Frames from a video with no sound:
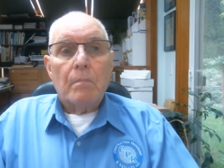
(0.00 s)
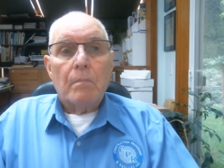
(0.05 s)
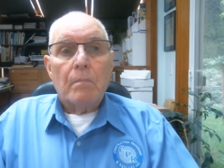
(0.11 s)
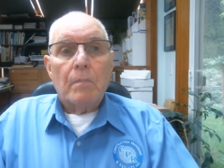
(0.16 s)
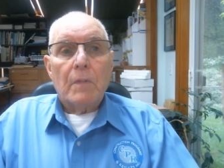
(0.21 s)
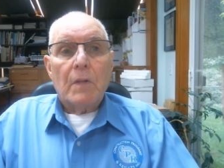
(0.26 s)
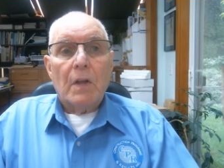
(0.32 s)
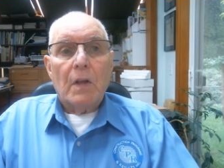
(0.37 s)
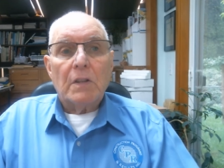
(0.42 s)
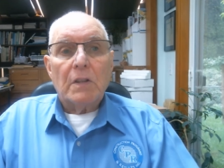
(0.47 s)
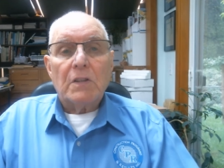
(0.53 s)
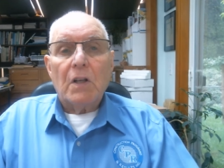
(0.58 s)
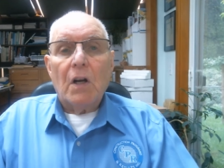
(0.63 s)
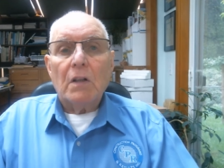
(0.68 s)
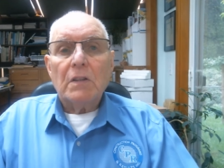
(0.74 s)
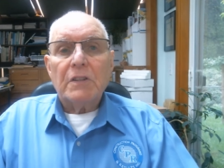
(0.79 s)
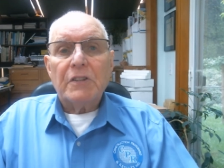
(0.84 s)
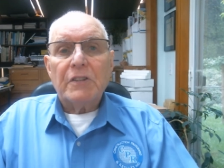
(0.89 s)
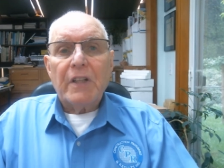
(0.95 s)
It's
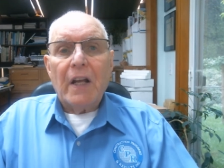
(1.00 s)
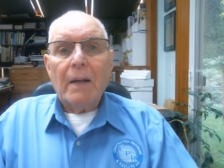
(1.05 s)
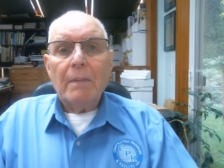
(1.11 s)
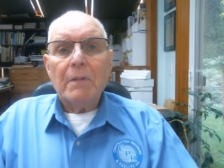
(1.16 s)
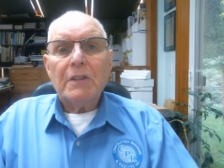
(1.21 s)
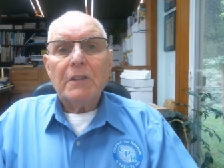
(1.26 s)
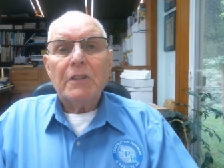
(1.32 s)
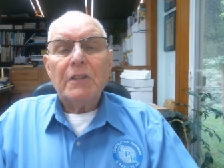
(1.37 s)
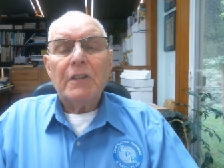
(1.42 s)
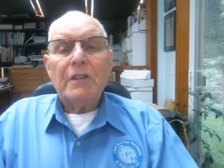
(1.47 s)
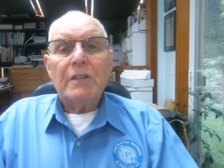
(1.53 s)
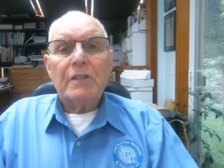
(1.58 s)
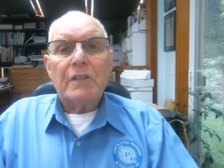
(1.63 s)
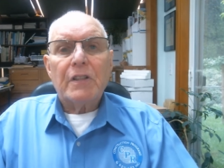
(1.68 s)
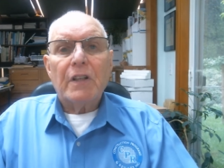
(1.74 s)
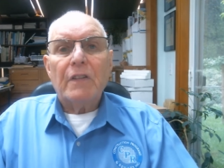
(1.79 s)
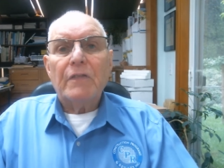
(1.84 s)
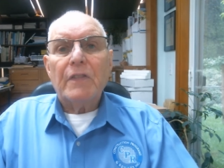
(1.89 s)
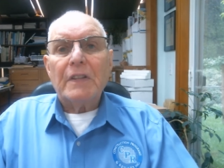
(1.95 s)
called Establishing
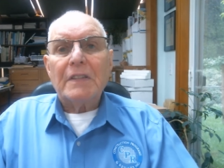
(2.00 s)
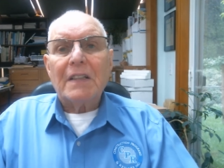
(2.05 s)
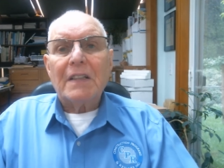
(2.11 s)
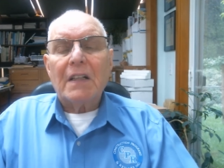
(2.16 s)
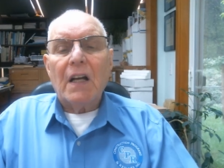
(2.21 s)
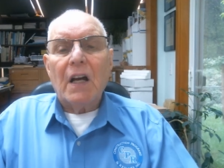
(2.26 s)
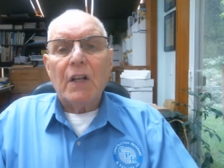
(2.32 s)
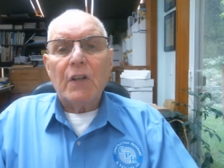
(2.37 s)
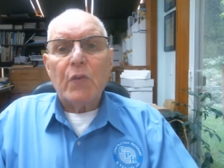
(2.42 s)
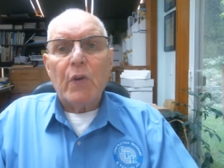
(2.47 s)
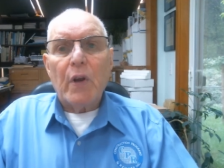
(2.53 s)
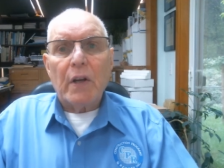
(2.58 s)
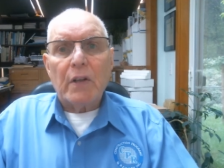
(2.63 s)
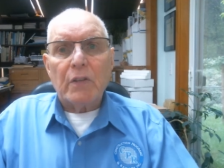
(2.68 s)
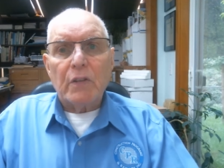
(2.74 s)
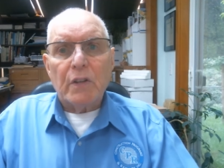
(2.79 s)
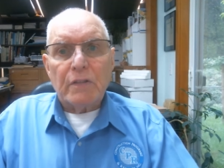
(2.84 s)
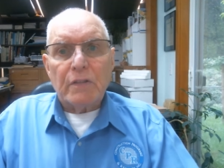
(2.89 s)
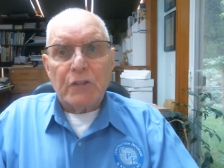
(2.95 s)
Yourself as a
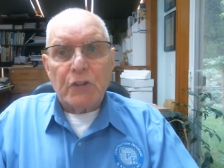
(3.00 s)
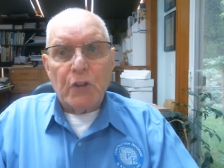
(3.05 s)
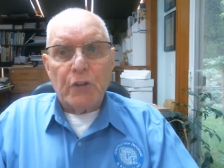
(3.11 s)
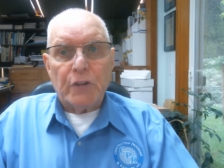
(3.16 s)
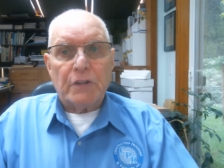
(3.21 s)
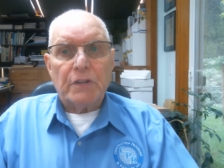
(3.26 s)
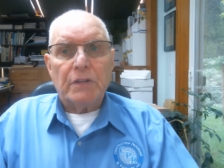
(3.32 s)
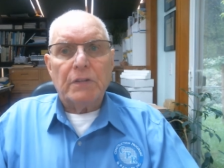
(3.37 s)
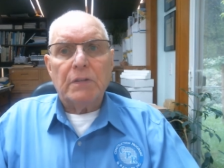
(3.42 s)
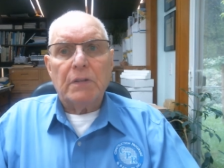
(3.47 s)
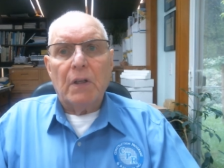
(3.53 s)
Contractor of Choice,